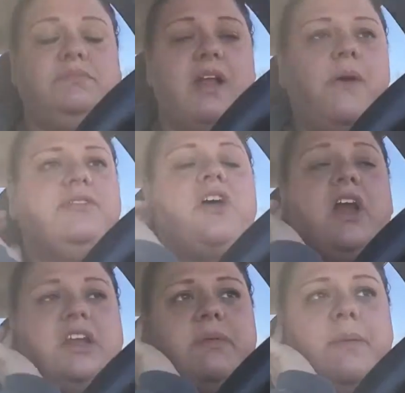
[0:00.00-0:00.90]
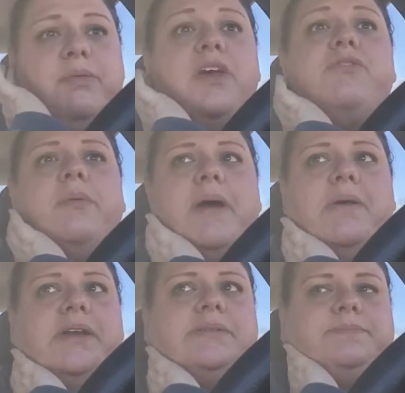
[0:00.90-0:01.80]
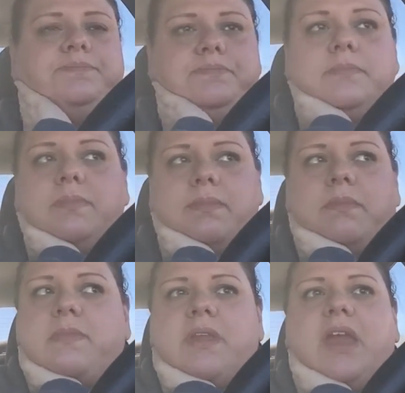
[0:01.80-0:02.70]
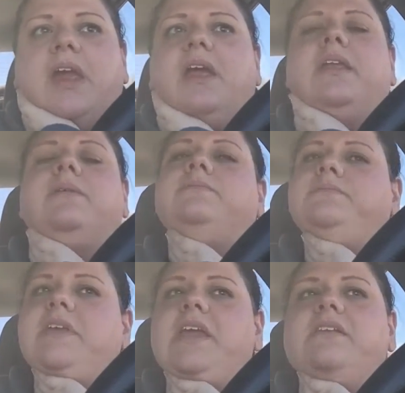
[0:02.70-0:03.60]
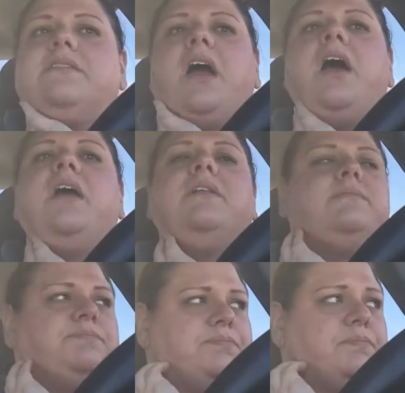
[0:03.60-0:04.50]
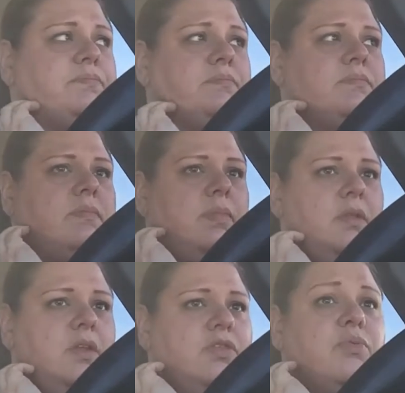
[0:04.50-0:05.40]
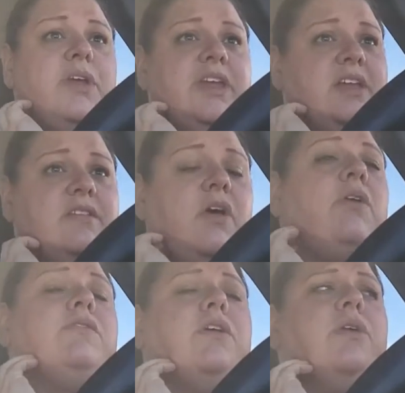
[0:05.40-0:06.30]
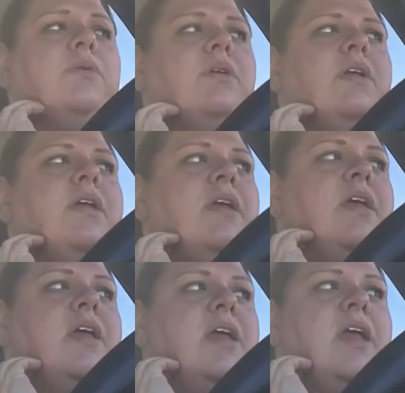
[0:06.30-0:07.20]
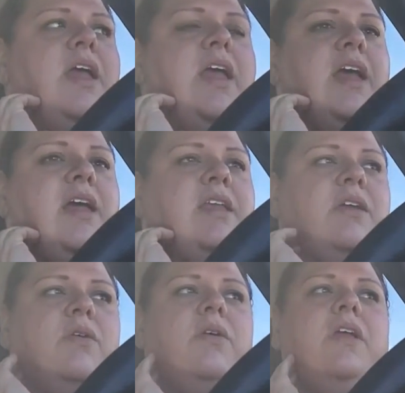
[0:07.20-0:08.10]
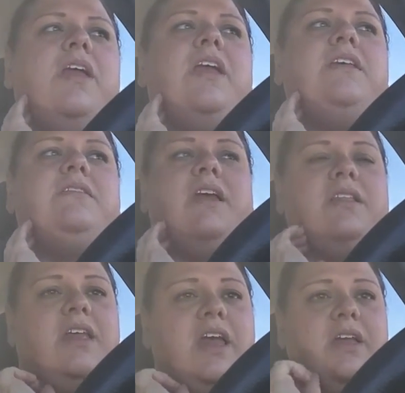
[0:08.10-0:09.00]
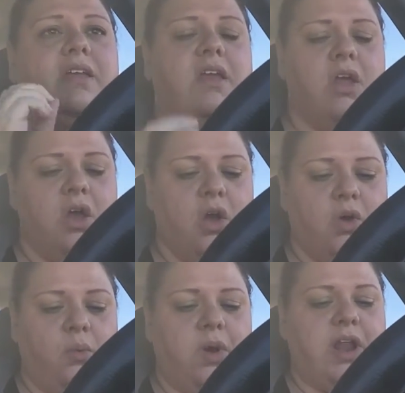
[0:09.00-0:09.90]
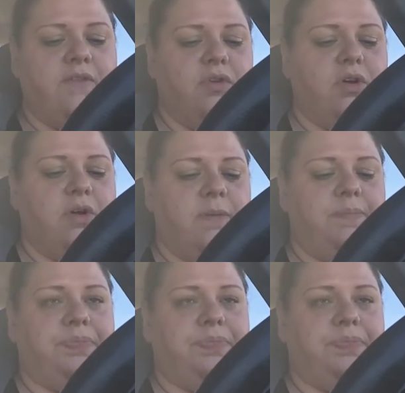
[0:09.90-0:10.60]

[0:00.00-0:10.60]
I was talking to my brother about it, and he's got 3 kids also, And he said that whenever